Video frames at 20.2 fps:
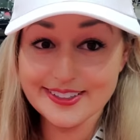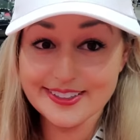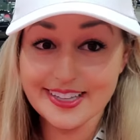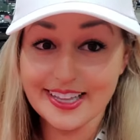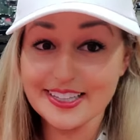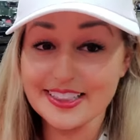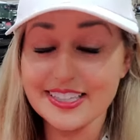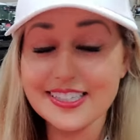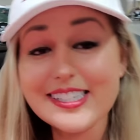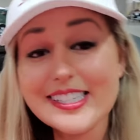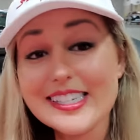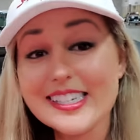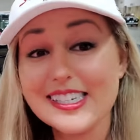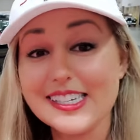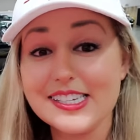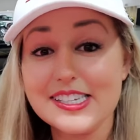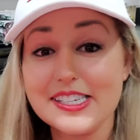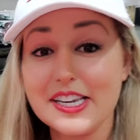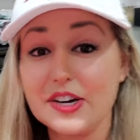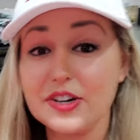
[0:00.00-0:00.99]
Like, this is
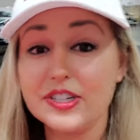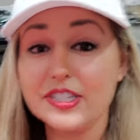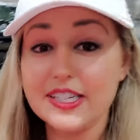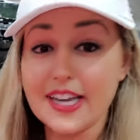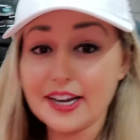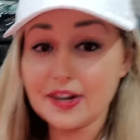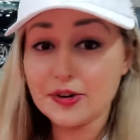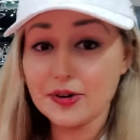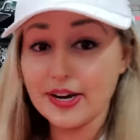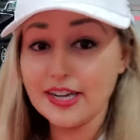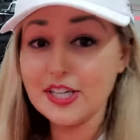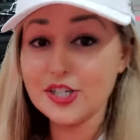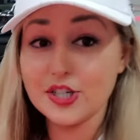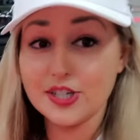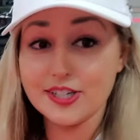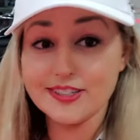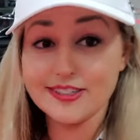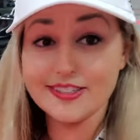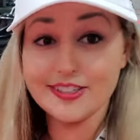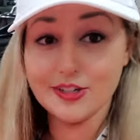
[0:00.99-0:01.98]
considered
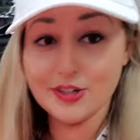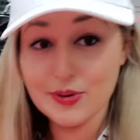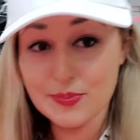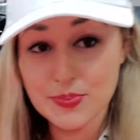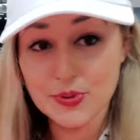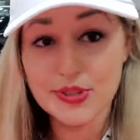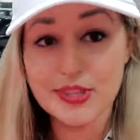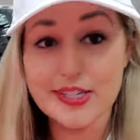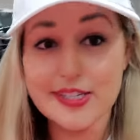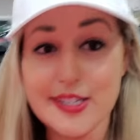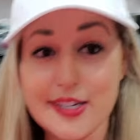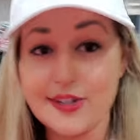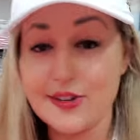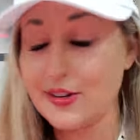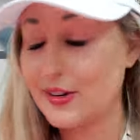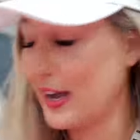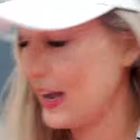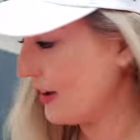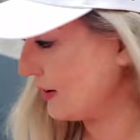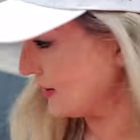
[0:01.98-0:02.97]
decoration. You can put this in your
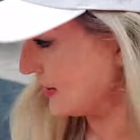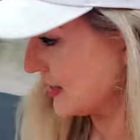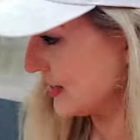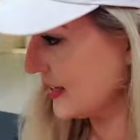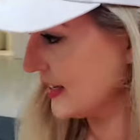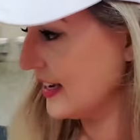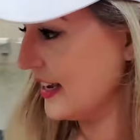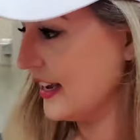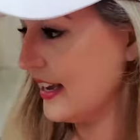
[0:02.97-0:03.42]
house.